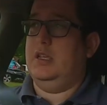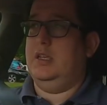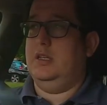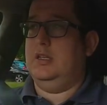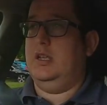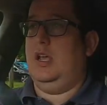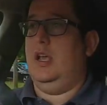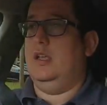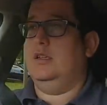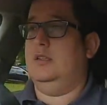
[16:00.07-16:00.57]
your
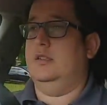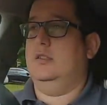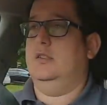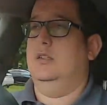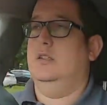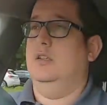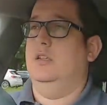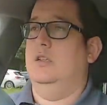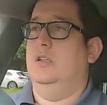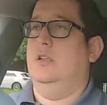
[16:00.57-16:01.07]
test,
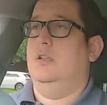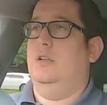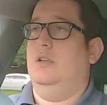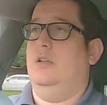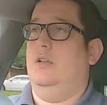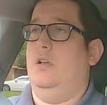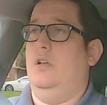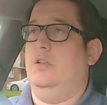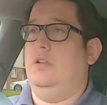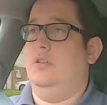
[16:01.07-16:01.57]

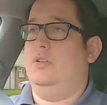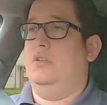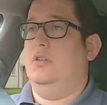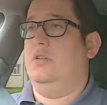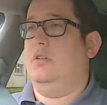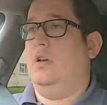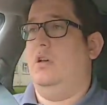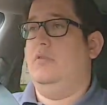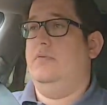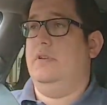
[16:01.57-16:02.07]
your
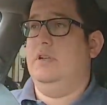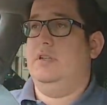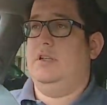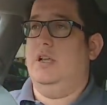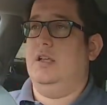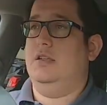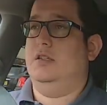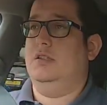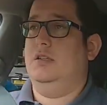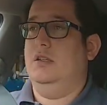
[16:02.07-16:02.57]
COVID
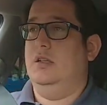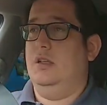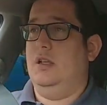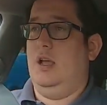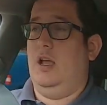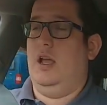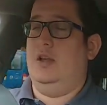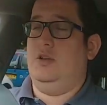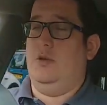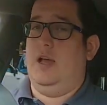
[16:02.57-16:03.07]
test,
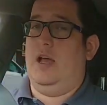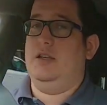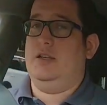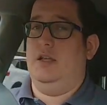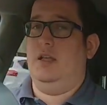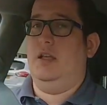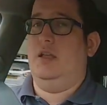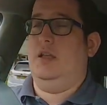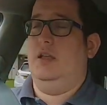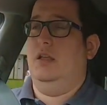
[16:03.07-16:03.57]
and you had
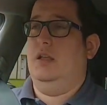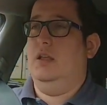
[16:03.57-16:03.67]
it.